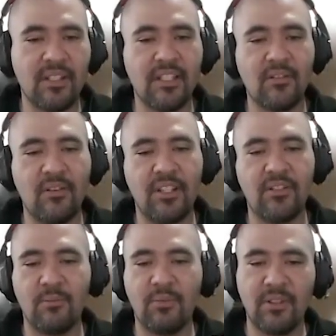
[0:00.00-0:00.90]
is going
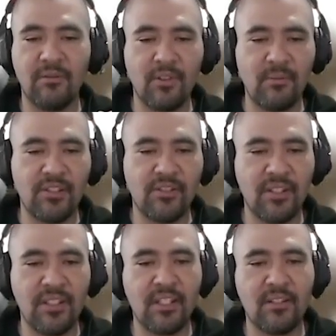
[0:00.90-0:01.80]
to put information
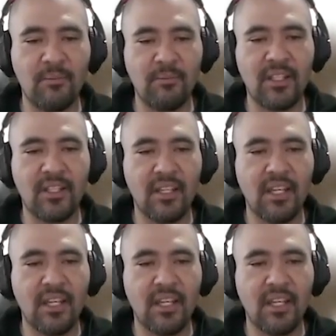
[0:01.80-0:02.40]
in the topic.